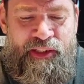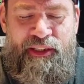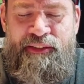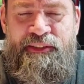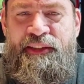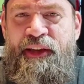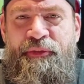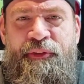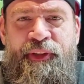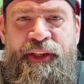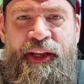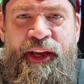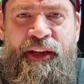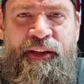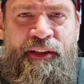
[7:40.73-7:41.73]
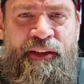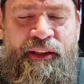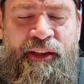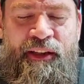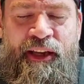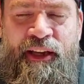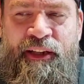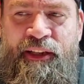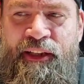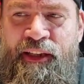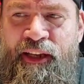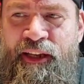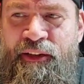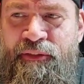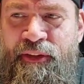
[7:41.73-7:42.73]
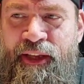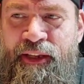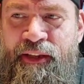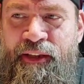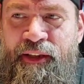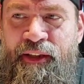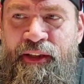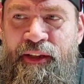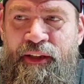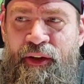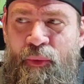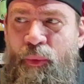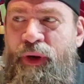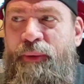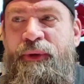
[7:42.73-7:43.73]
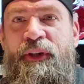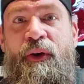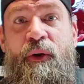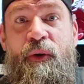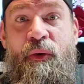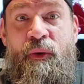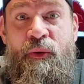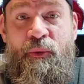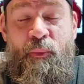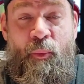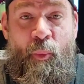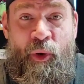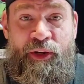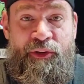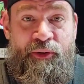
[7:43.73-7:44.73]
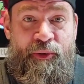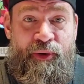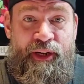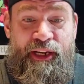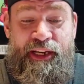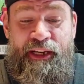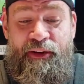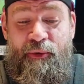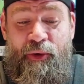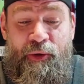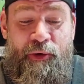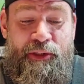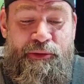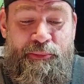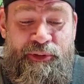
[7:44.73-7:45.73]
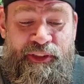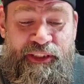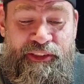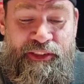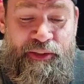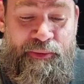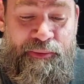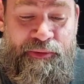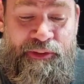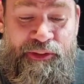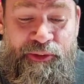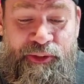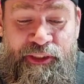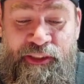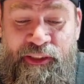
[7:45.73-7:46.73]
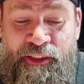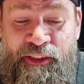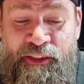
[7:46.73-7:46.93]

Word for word: It's definitely not it got any kind of like what I would call wintry or Christmassy tones to it.